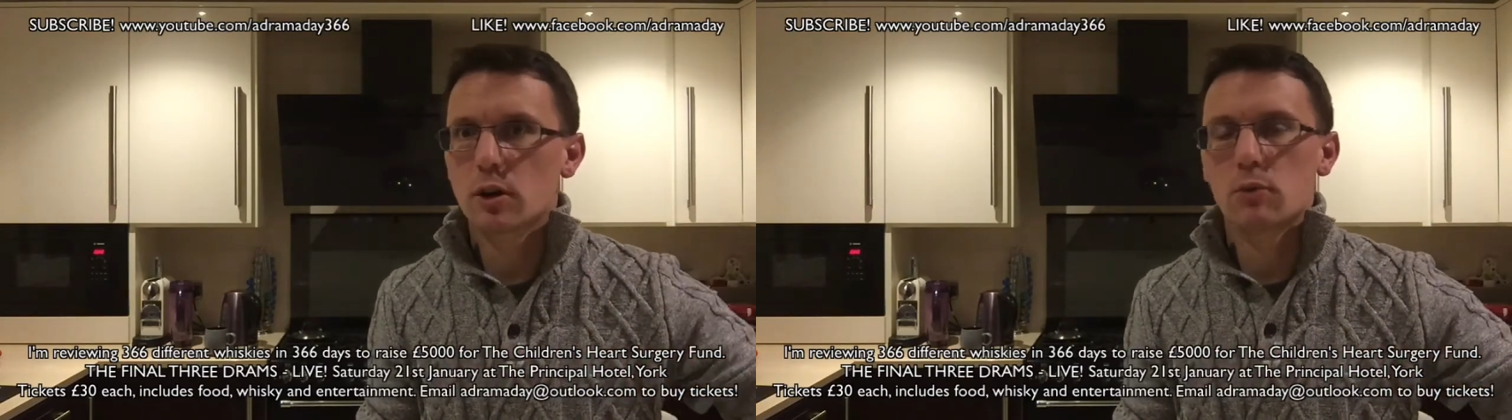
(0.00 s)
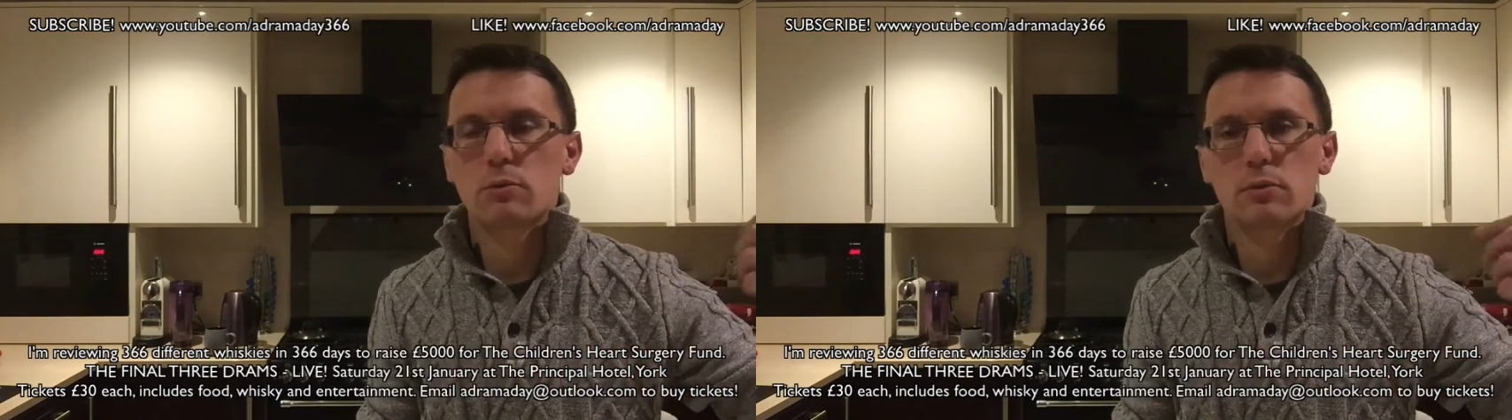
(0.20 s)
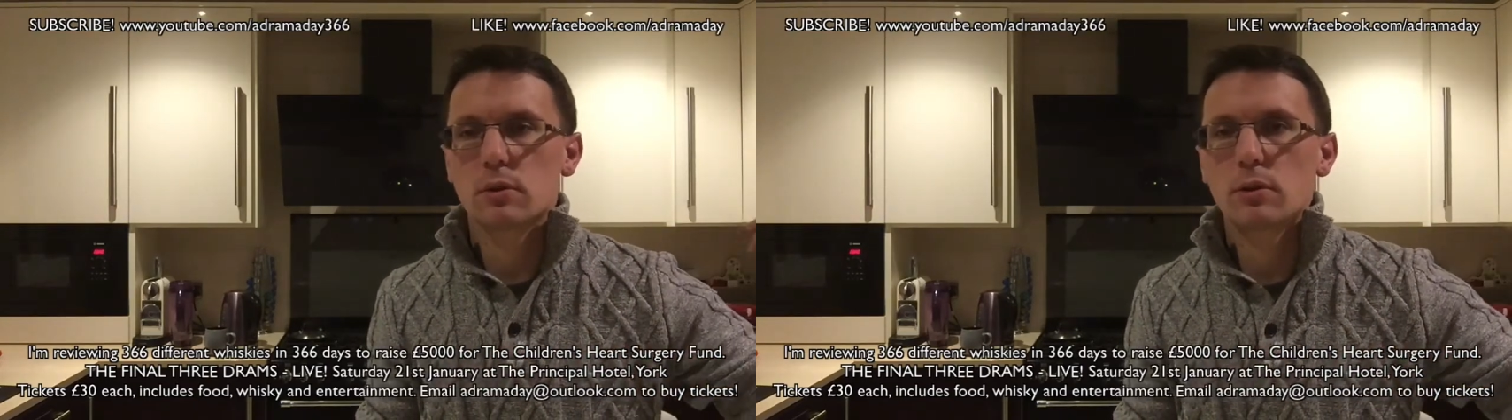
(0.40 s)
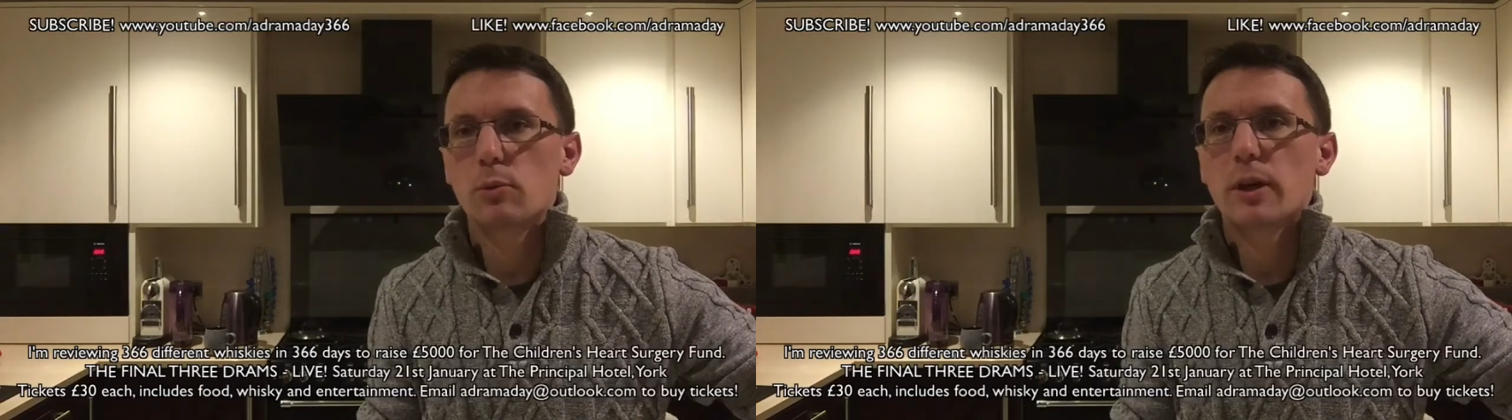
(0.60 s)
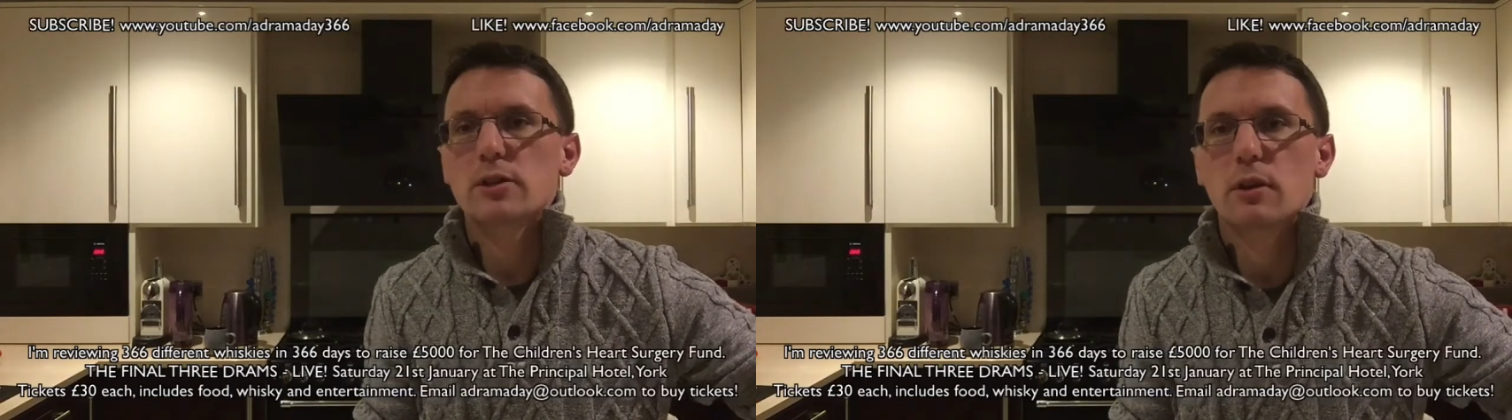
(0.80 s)
You know, you
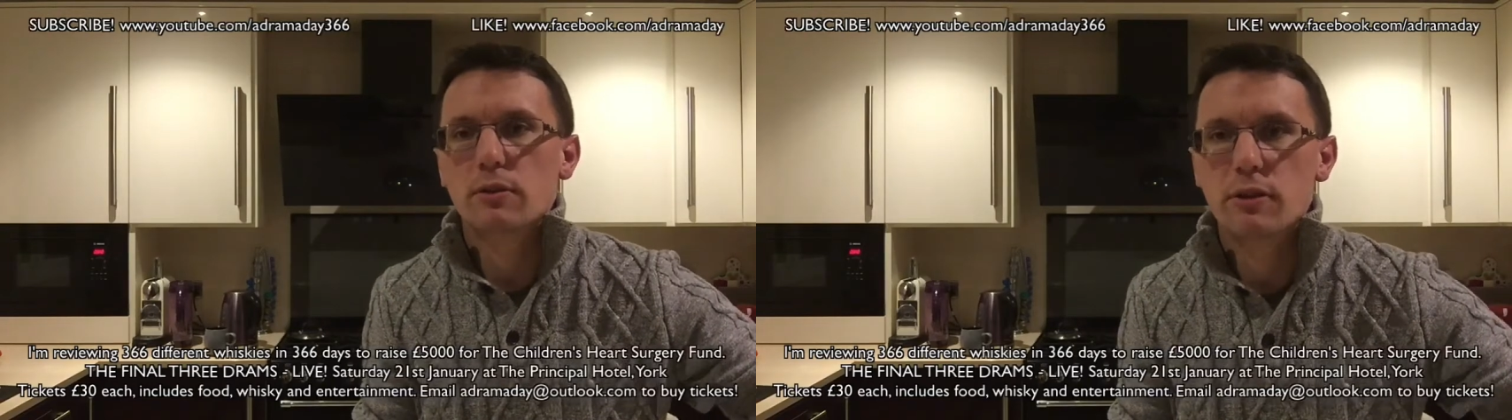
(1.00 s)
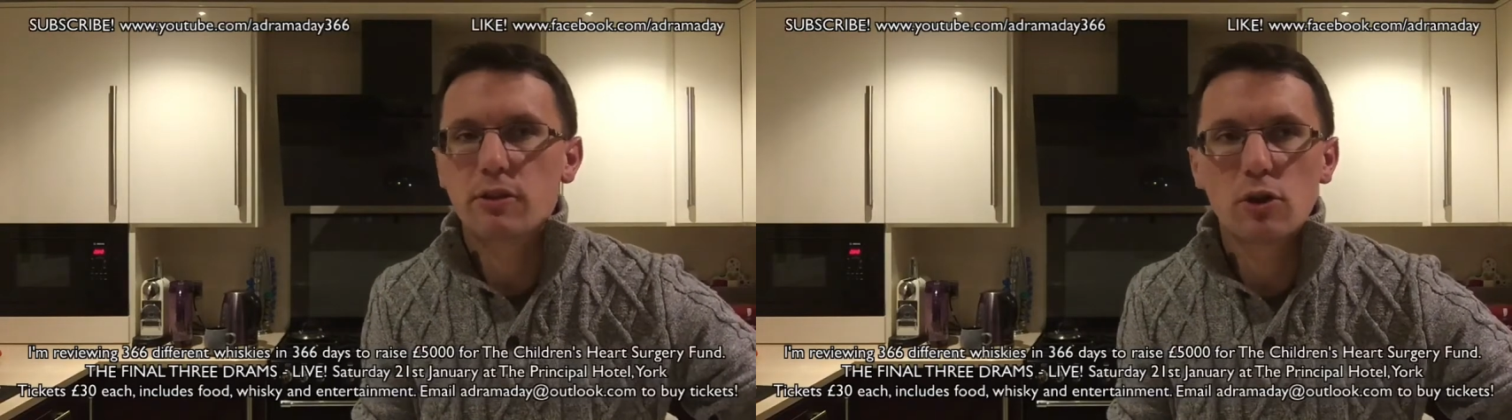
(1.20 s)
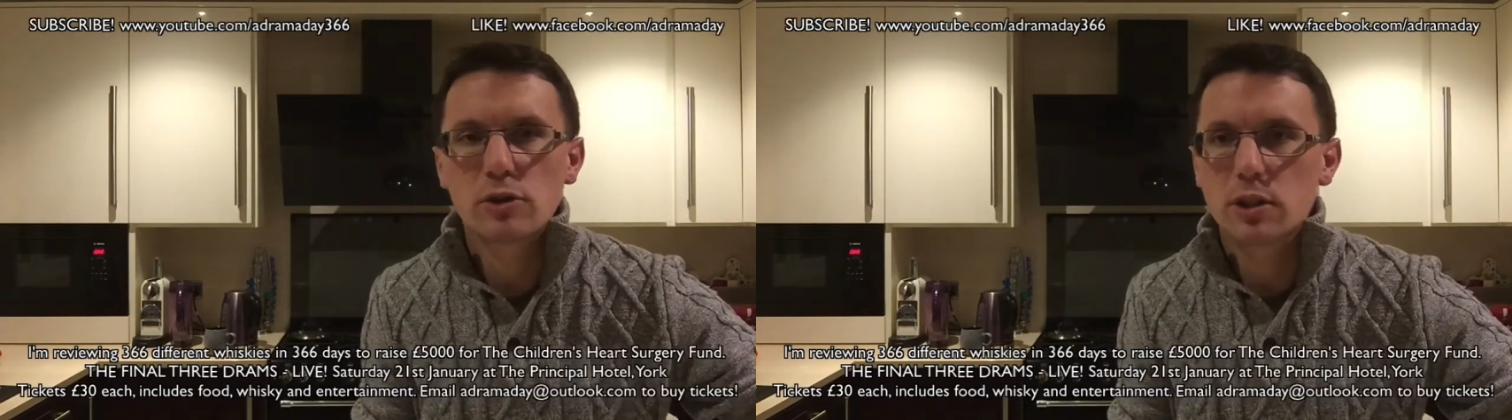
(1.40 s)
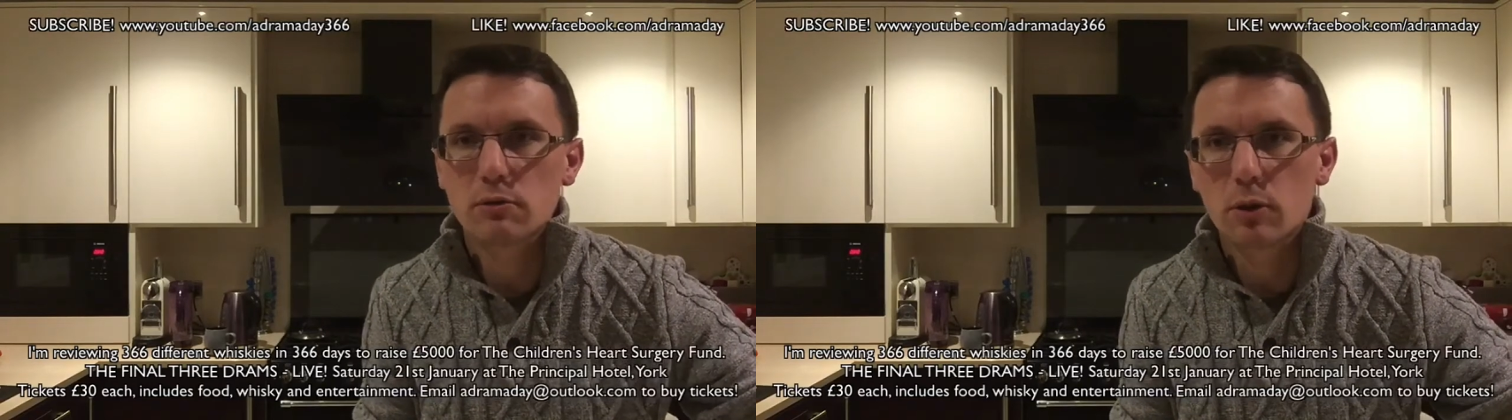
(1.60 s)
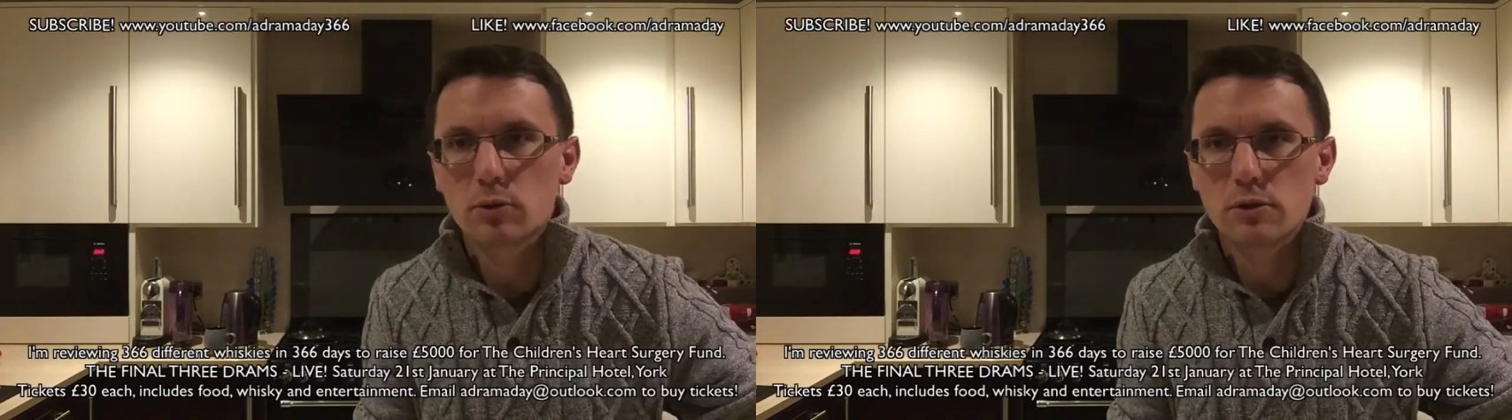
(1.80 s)
imagine a
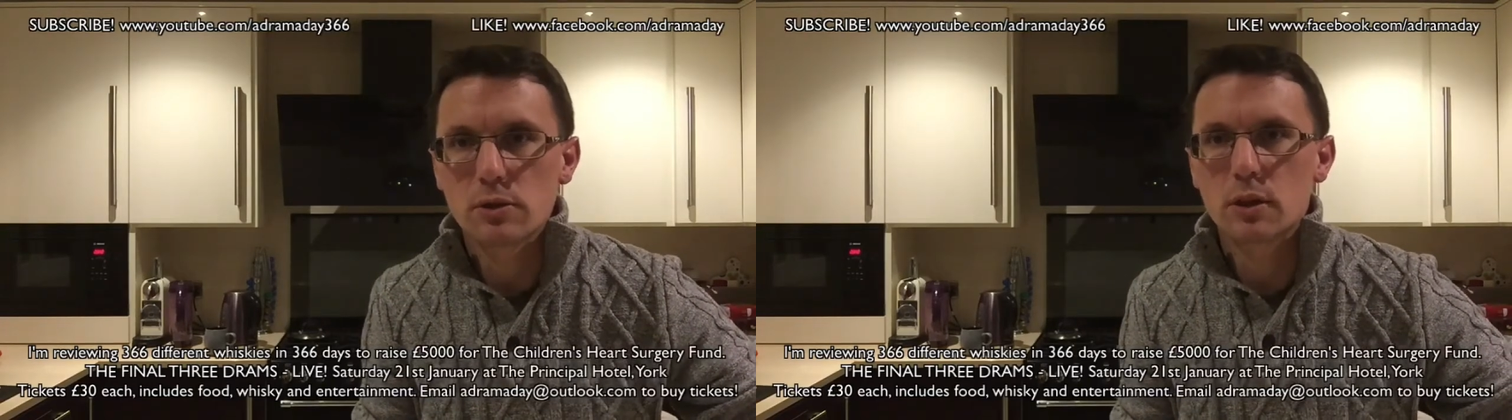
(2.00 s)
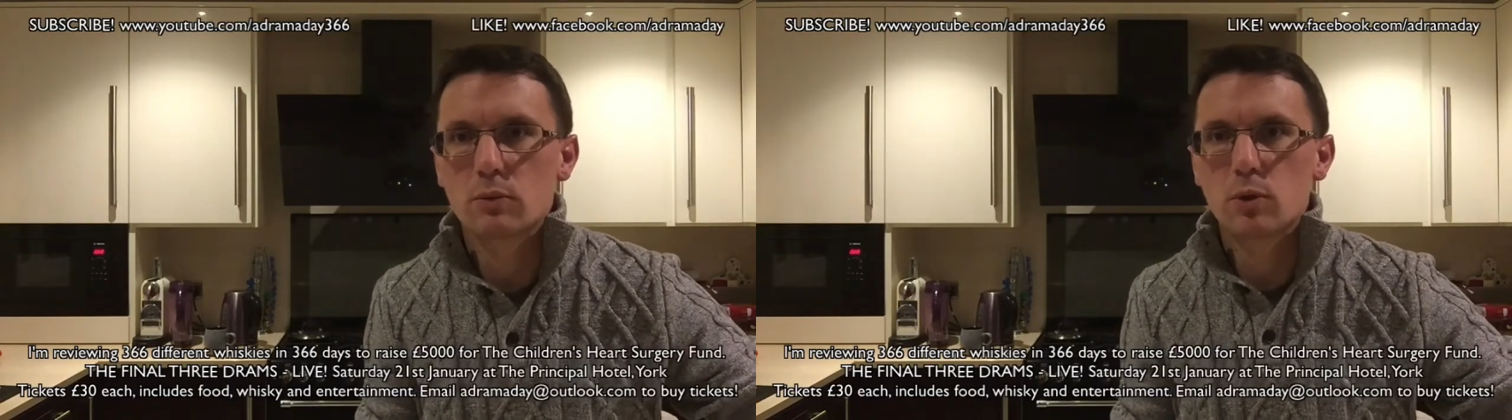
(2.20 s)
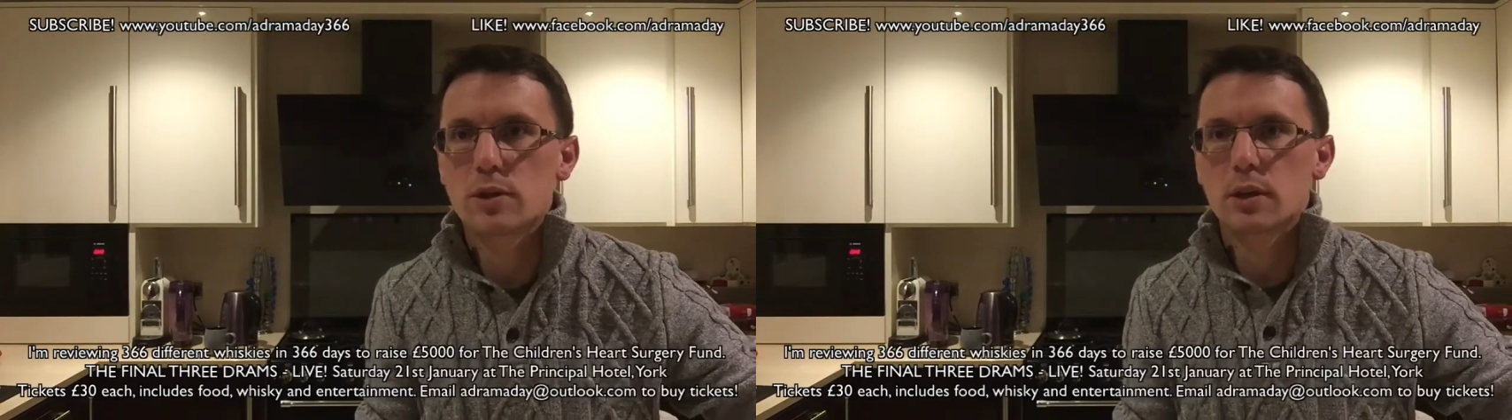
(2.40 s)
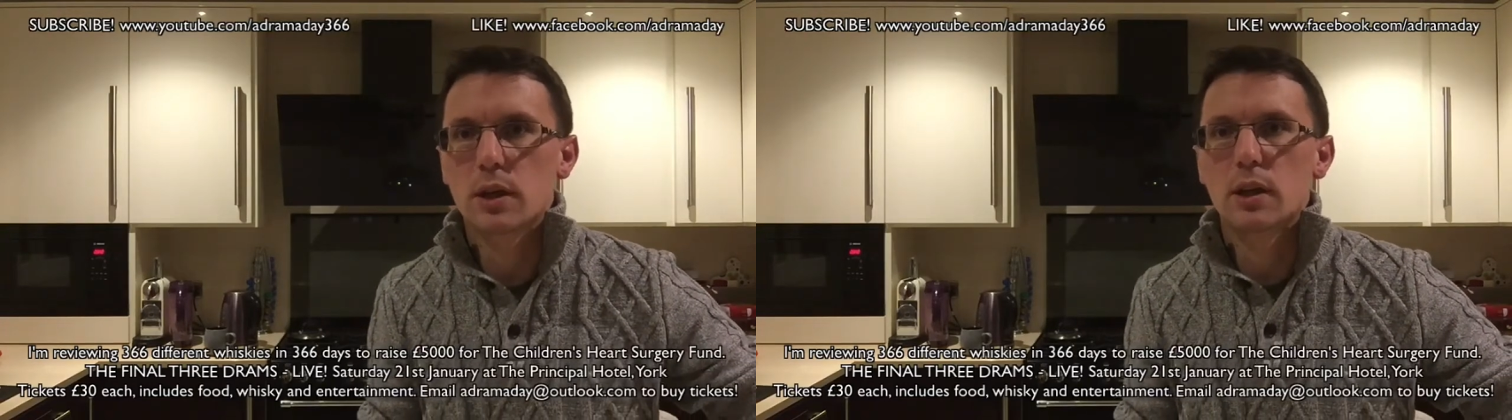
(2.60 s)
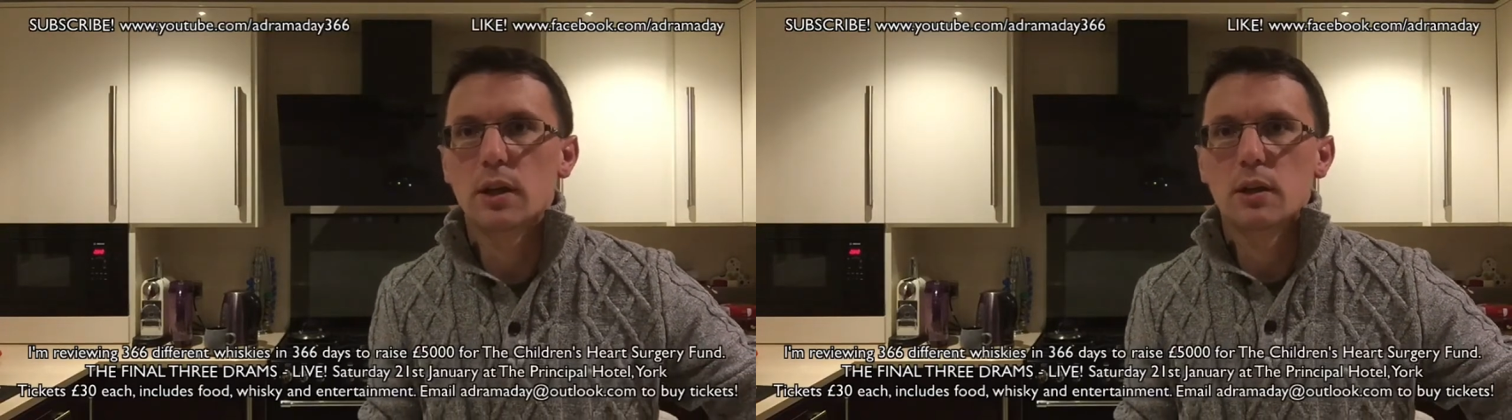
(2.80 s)
30-year-old New Zealand
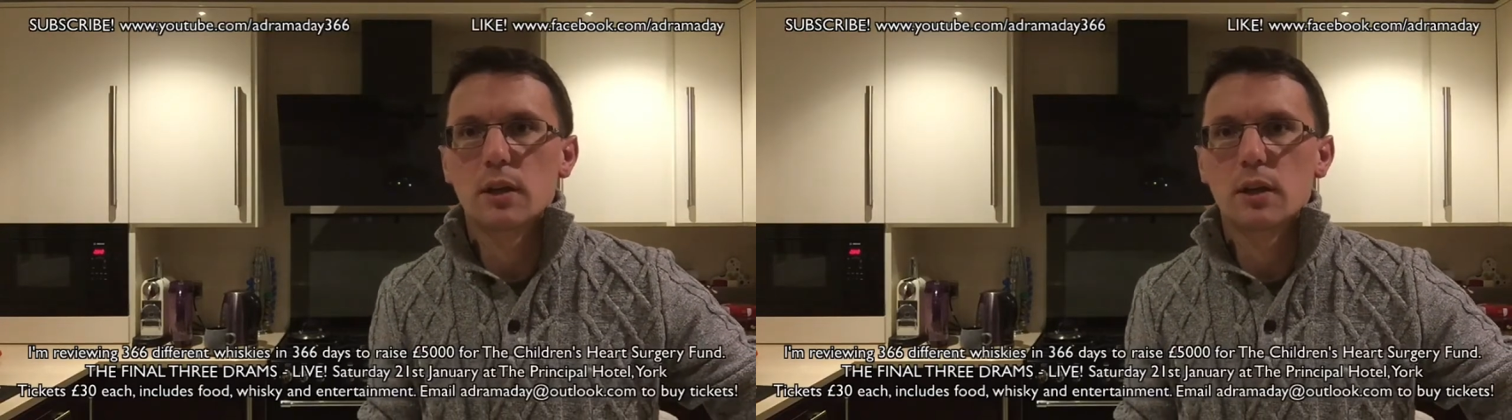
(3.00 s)
whiskey